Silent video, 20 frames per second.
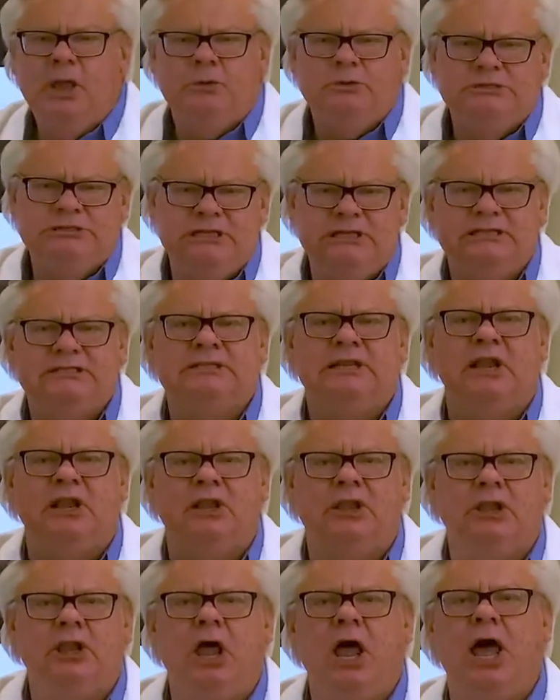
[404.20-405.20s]
we see this in a
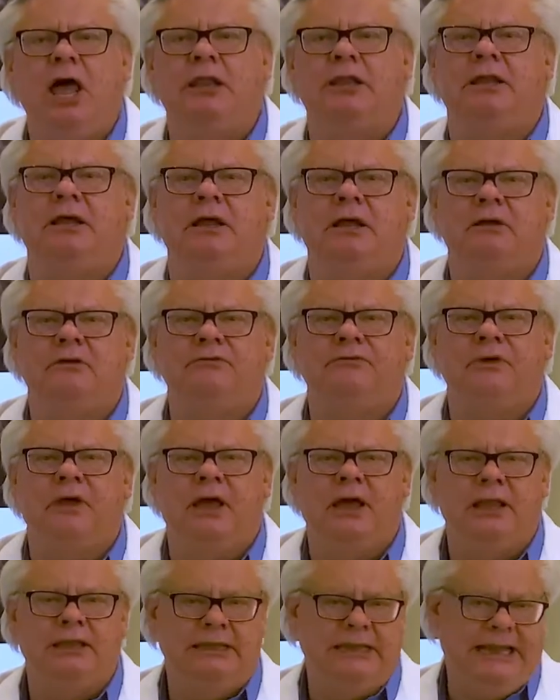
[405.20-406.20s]
lot
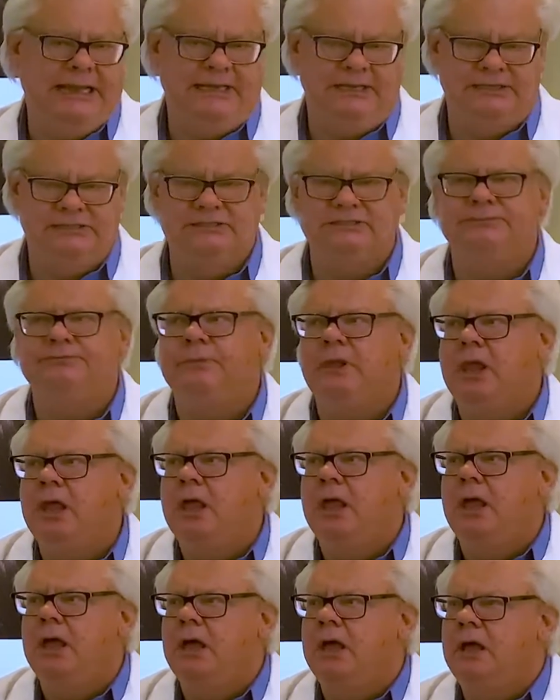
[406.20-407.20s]
of ladies.
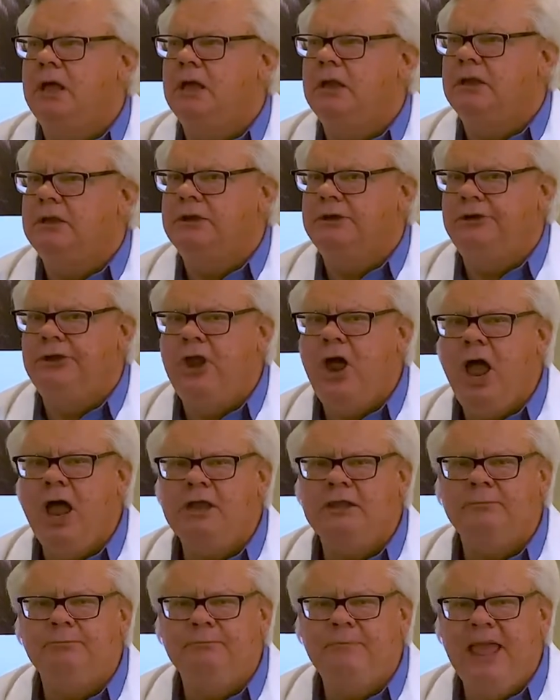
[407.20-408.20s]

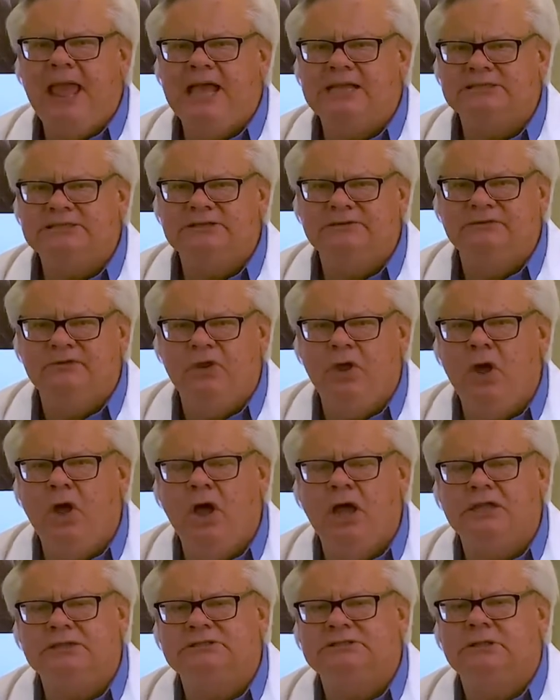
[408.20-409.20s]
Not massive
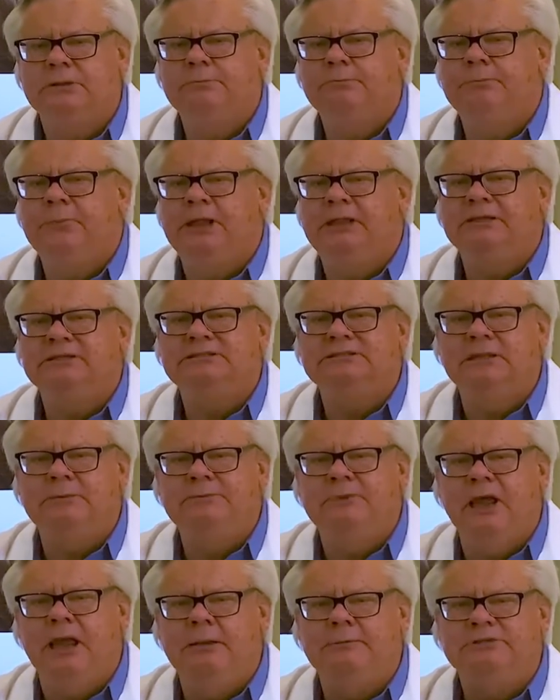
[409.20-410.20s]
loss, but
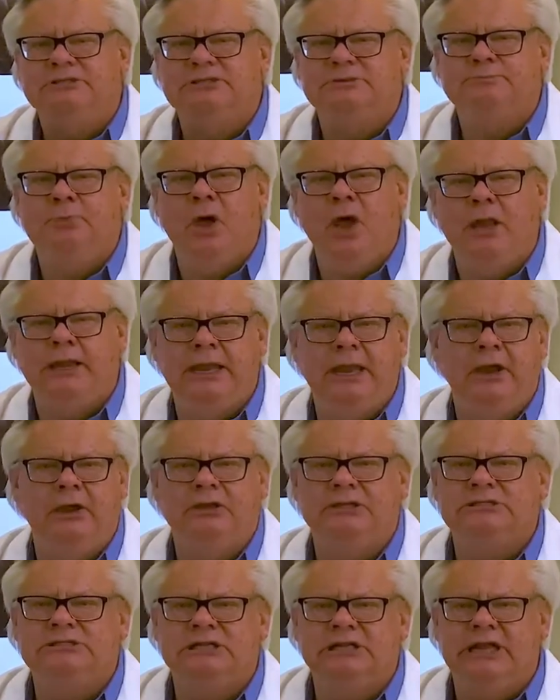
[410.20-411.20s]
sometimes spot
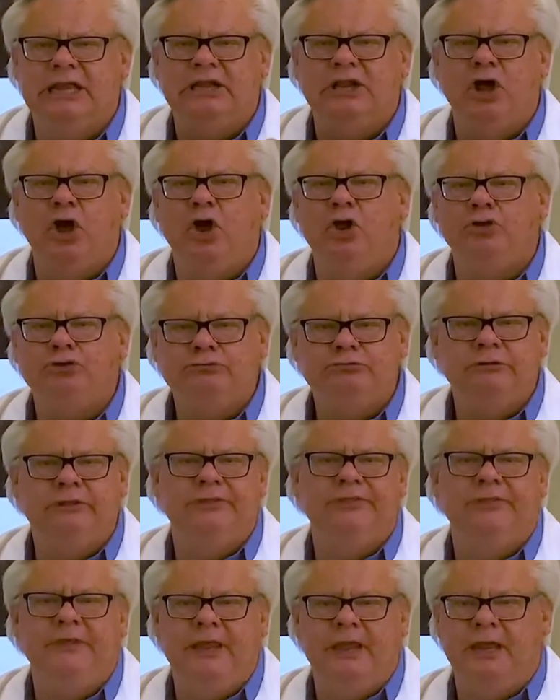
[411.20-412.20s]
areas that get ultra
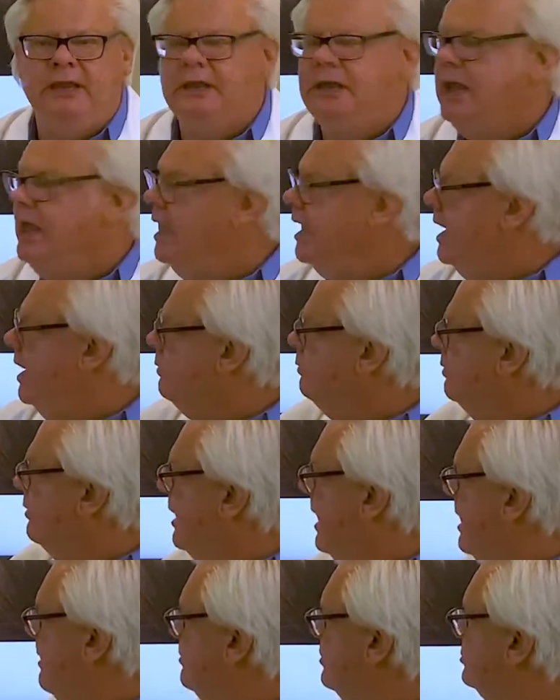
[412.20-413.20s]
thin. And
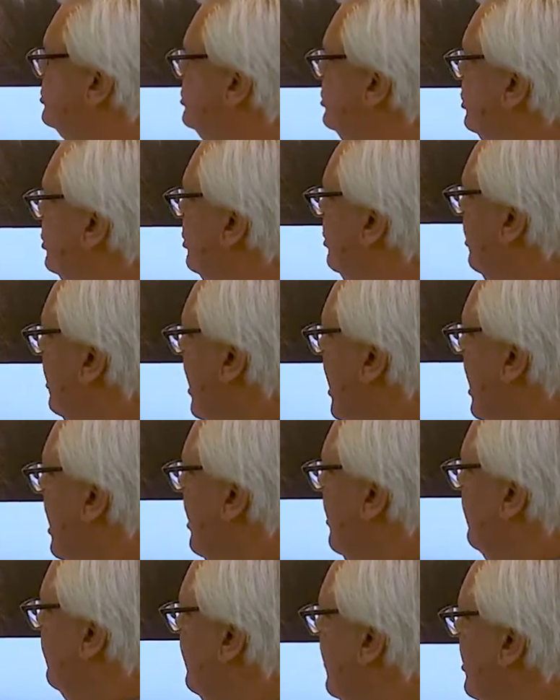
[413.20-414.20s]
we're able
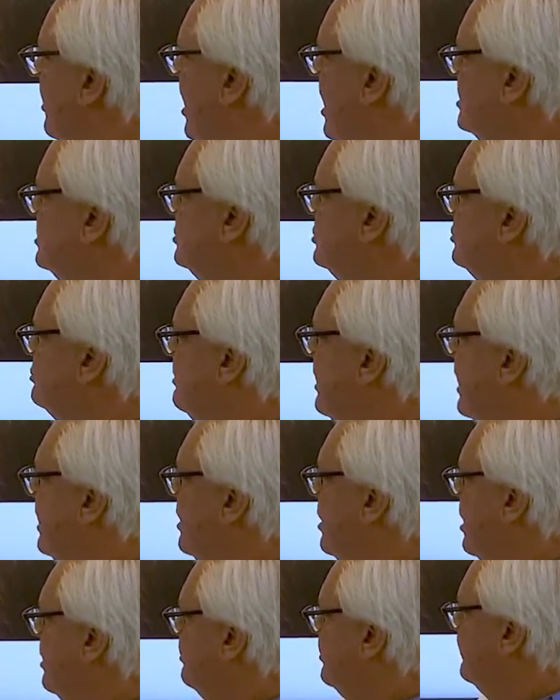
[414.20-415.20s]
to
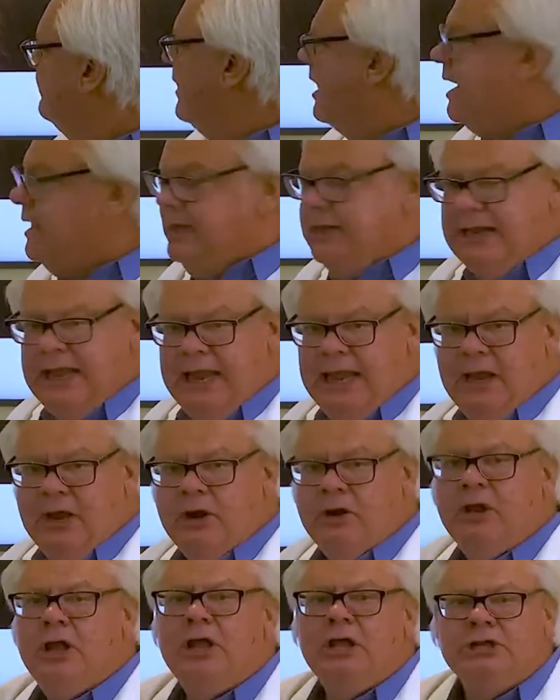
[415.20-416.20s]
concentrate on providing
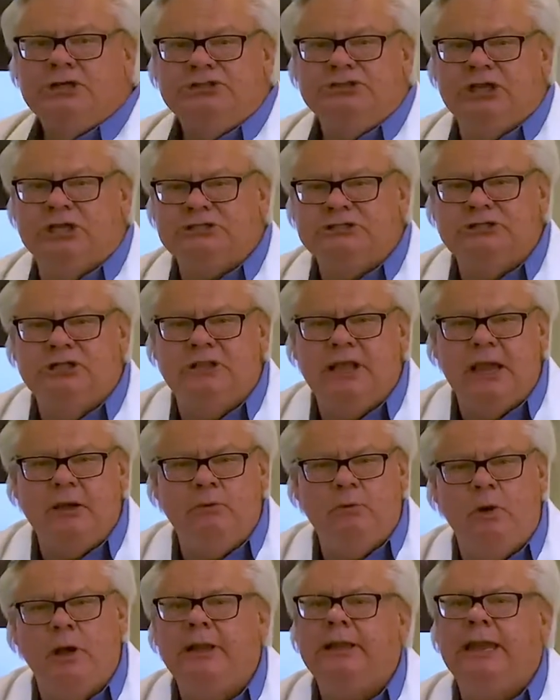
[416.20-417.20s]
hair just to that
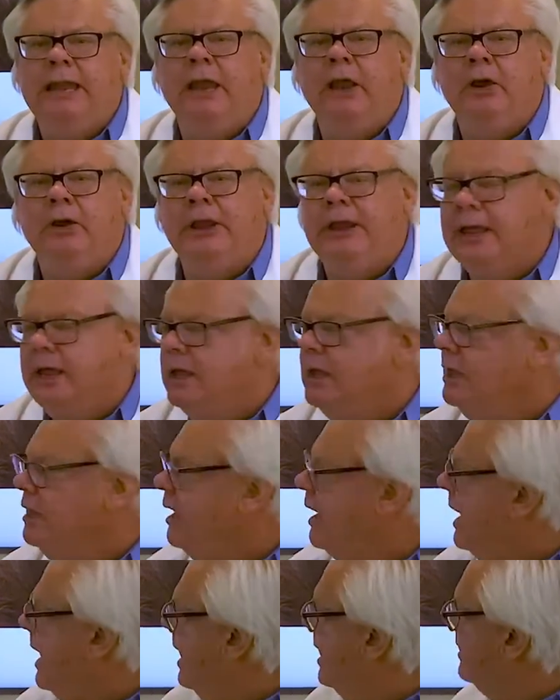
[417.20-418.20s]
one area.
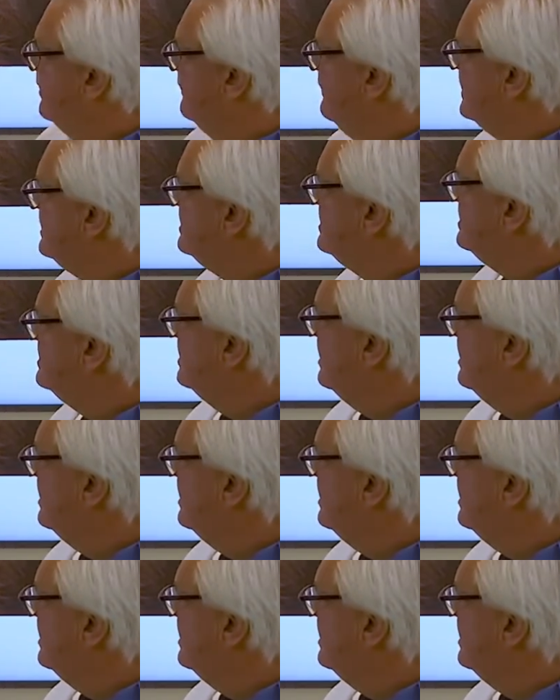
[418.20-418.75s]
And this is a